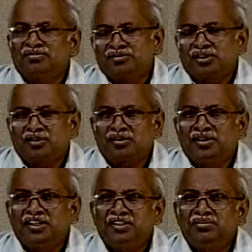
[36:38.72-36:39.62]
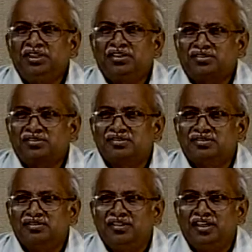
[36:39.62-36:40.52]
Around 80 meters.
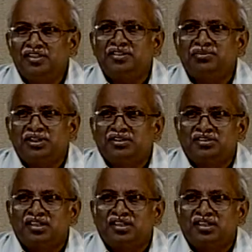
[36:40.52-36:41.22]
80 meters.